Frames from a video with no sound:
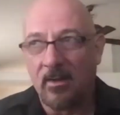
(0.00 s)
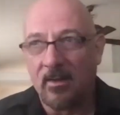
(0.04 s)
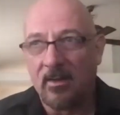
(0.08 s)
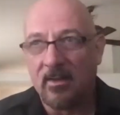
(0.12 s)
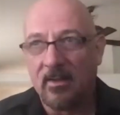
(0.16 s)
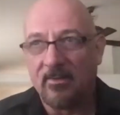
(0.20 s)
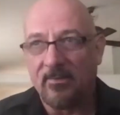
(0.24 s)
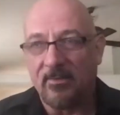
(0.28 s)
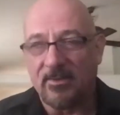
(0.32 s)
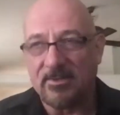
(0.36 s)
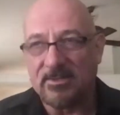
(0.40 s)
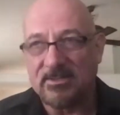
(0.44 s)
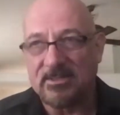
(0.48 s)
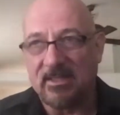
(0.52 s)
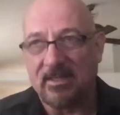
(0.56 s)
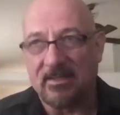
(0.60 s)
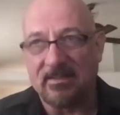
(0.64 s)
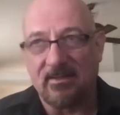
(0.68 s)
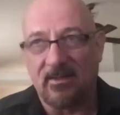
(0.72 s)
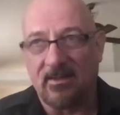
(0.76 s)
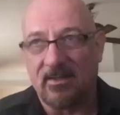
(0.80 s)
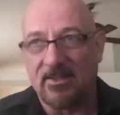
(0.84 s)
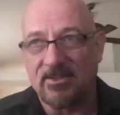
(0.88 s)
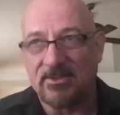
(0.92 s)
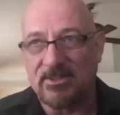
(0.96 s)
those
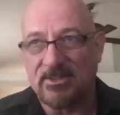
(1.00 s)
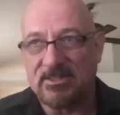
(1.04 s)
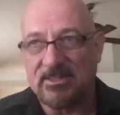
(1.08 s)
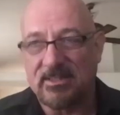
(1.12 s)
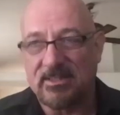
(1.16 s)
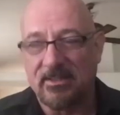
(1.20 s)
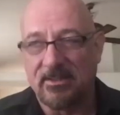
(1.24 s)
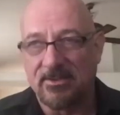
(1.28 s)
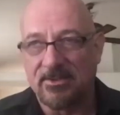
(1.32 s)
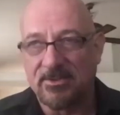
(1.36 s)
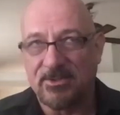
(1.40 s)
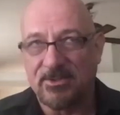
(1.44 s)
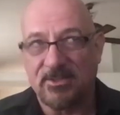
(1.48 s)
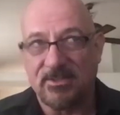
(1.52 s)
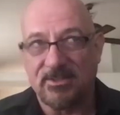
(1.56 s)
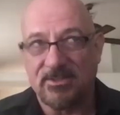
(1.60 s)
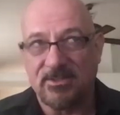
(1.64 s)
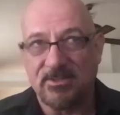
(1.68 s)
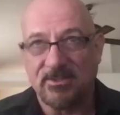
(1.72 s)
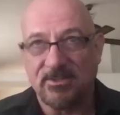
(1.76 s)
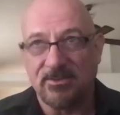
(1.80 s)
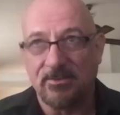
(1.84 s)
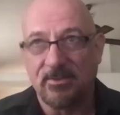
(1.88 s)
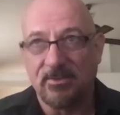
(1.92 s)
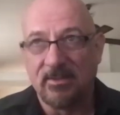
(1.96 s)
technology skills just
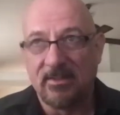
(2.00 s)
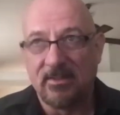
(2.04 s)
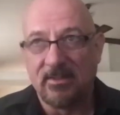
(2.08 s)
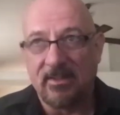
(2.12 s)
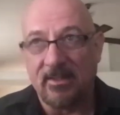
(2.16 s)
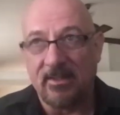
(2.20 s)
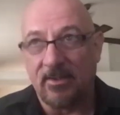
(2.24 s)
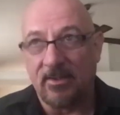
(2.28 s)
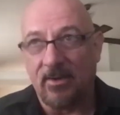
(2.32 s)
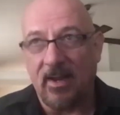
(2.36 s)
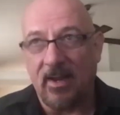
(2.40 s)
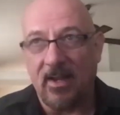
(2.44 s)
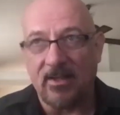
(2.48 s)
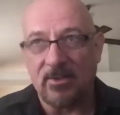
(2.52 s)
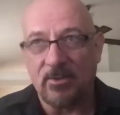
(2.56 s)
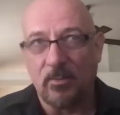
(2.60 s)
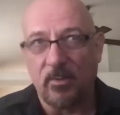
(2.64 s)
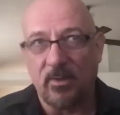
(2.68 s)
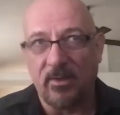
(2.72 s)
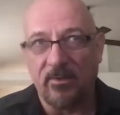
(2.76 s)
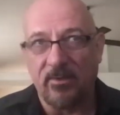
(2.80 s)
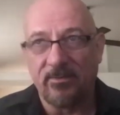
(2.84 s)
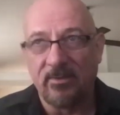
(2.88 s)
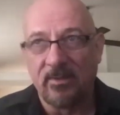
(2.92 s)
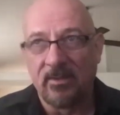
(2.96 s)
to interact
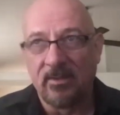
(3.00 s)
with